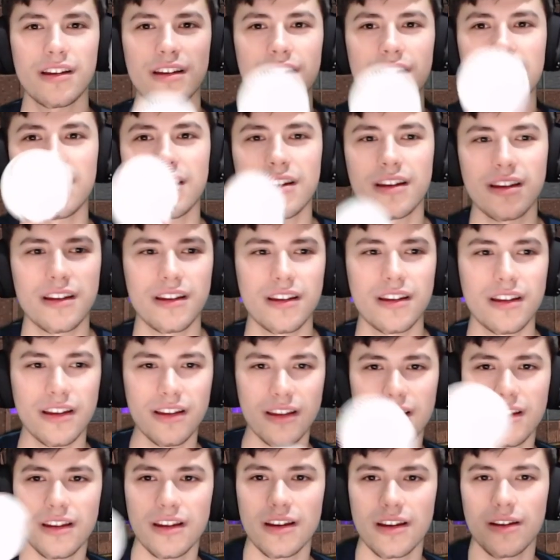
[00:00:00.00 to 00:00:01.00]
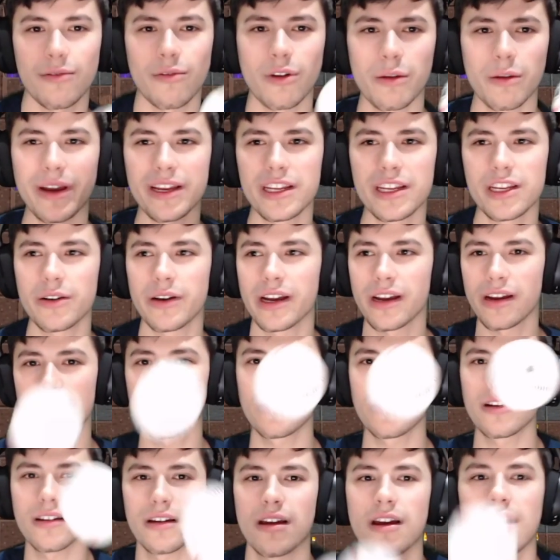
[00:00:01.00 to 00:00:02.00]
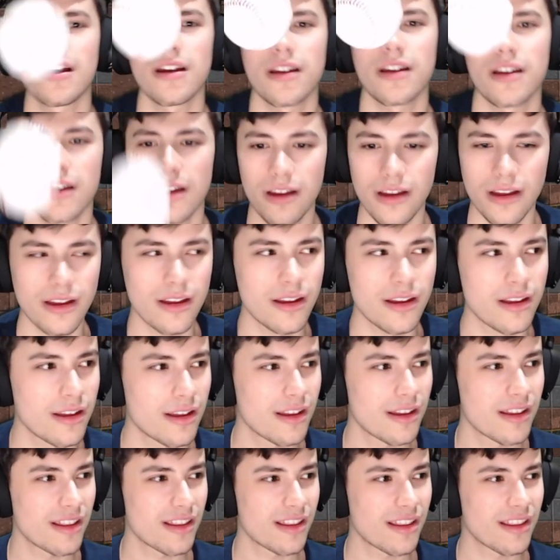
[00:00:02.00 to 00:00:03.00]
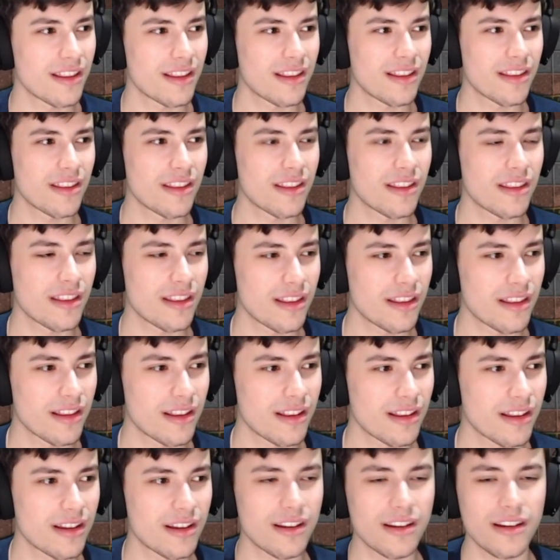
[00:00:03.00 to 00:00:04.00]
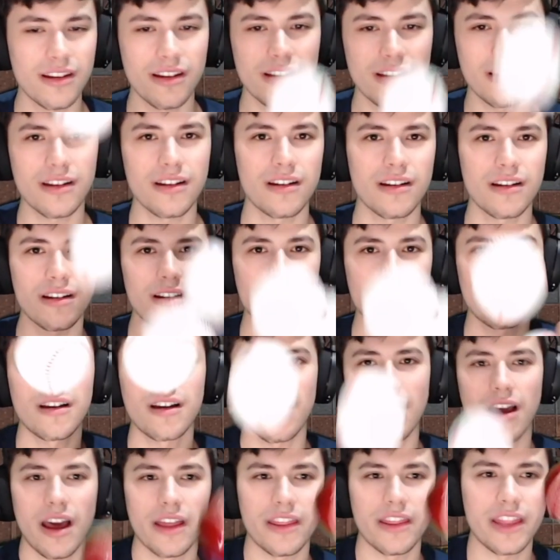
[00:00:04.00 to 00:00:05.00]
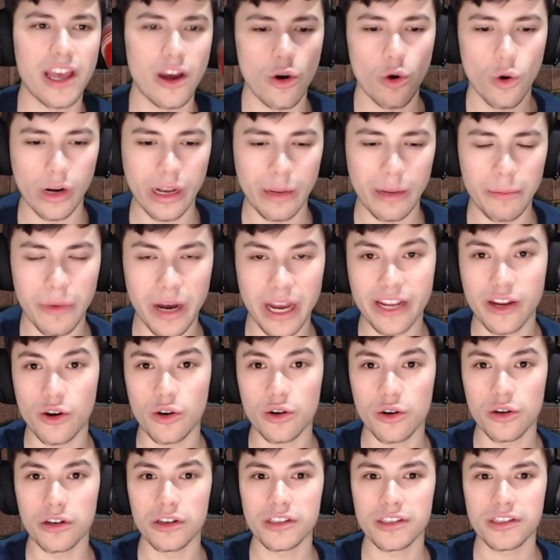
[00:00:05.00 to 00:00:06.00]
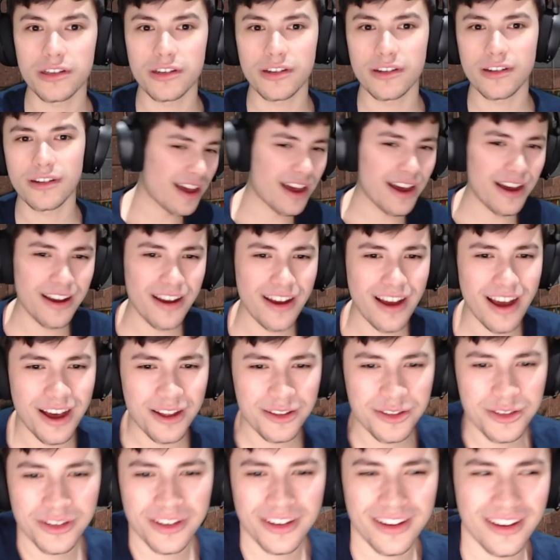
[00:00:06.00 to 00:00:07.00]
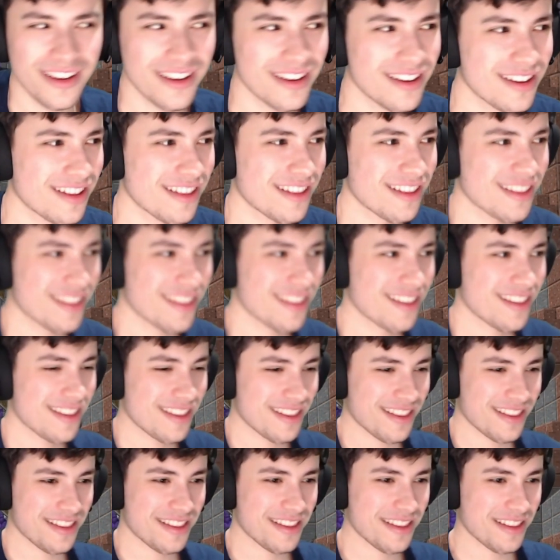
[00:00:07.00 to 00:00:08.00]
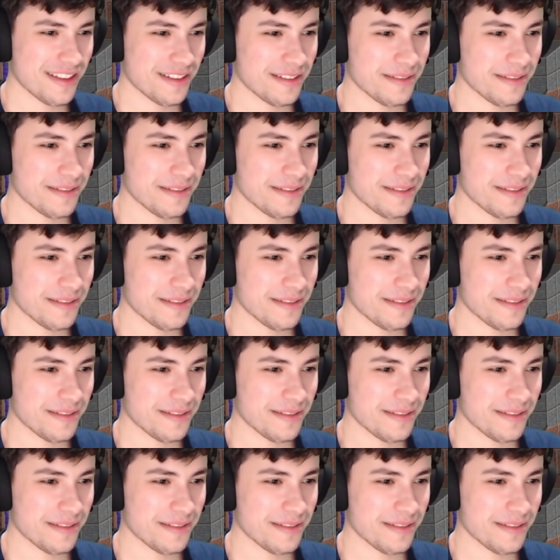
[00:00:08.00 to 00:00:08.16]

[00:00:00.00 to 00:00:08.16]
I'm looking. What am I doing? That's stupid. You have three balls. And they're all in my court. I'm on a four foot. I'm a. I'm a five.